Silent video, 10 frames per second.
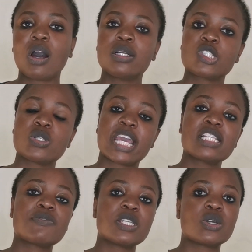On
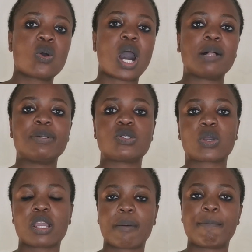today's video, I'll be
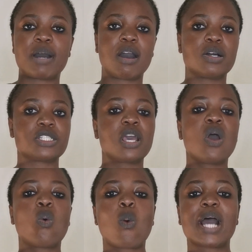talking about
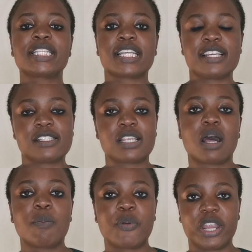what is
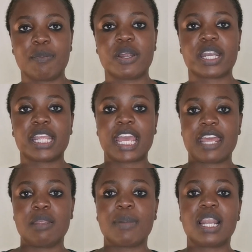primary
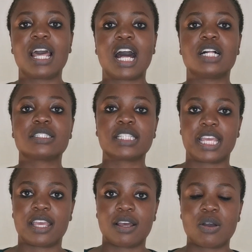animal health
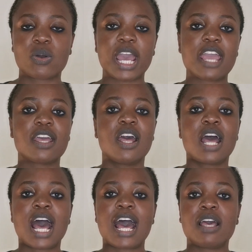care. Okay,
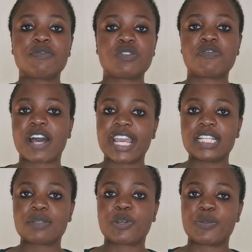I have
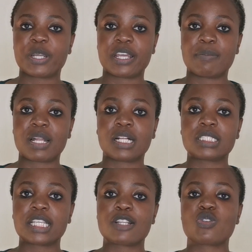defined primary animal
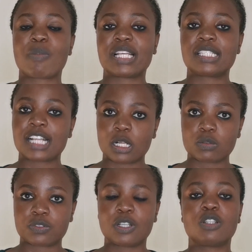healthcare to
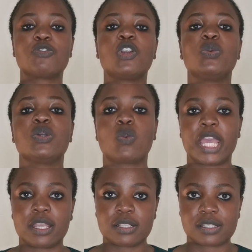myself the following
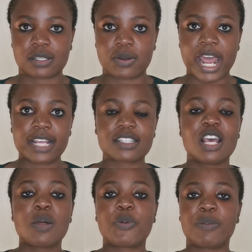ways. All right,
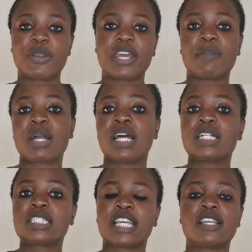primary animal
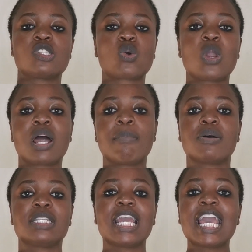healthcare is all
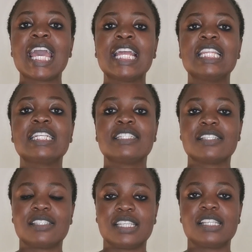about early
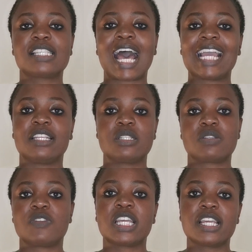disease
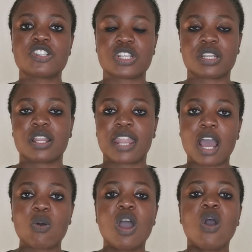identification.
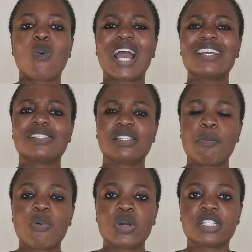Now, why is it
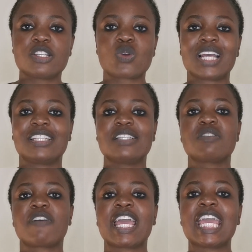important to
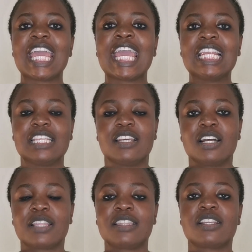identify early
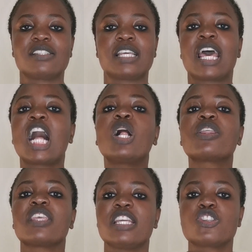that there is a
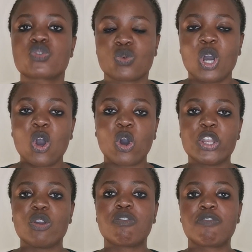health issue
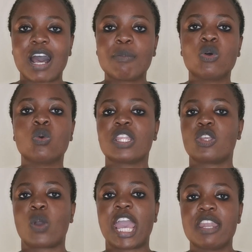on your farm or
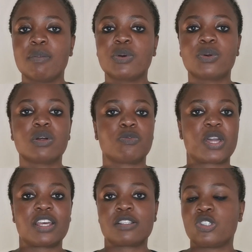with your animals,
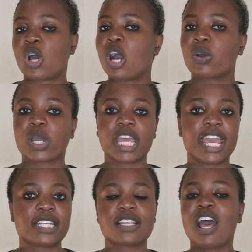whether it's a dog or
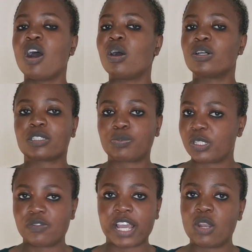cat, or
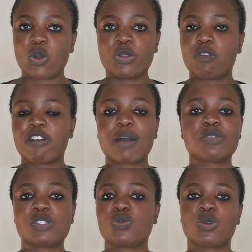specifically on your
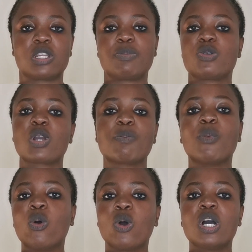farm, since we're going to be talking
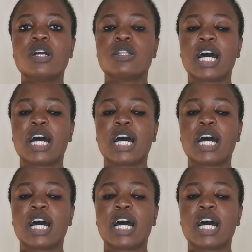more